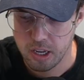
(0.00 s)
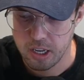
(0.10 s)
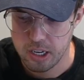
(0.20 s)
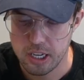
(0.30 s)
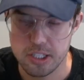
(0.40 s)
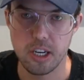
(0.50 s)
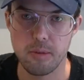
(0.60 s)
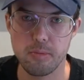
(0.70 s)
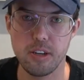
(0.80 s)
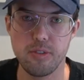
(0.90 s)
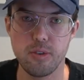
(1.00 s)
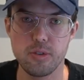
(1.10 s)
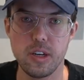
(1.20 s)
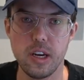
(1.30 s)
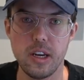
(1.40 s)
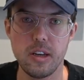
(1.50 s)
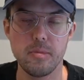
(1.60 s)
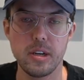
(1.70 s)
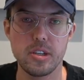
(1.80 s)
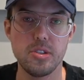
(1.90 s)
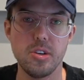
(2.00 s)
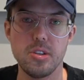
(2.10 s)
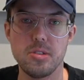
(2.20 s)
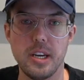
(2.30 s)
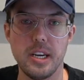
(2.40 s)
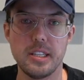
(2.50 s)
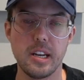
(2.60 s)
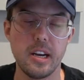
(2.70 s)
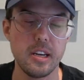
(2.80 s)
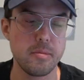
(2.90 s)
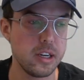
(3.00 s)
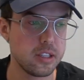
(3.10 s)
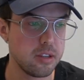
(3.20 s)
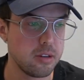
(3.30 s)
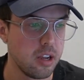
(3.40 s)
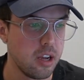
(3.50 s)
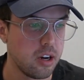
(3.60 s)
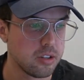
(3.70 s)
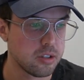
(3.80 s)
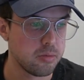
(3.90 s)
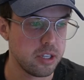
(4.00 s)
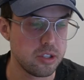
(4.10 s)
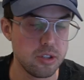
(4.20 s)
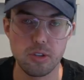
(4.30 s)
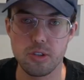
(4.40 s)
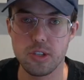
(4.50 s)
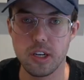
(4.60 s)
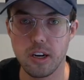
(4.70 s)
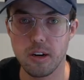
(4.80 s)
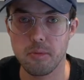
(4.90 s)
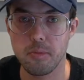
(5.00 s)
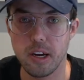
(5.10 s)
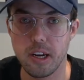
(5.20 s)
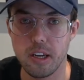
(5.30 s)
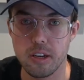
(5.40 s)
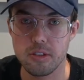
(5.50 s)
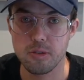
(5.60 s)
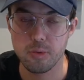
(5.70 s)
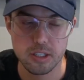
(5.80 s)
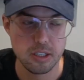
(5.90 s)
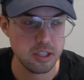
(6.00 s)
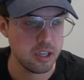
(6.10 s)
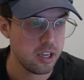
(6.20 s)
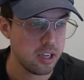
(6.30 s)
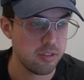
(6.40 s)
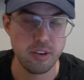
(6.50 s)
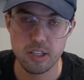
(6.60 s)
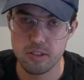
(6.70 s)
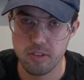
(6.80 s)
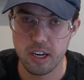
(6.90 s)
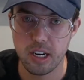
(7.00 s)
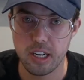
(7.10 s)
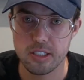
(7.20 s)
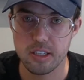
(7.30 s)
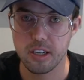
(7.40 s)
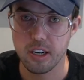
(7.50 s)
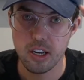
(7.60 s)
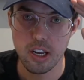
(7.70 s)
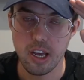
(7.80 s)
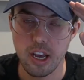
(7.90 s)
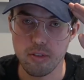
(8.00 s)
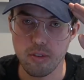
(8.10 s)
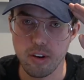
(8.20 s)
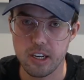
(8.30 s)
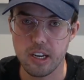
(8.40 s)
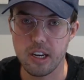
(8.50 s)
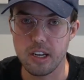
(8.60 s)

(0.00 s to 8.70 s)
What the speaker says: That's the update for today. Make sure to hit the like button. Also, make sure to check out my Twitter free trade letter. Have a great day.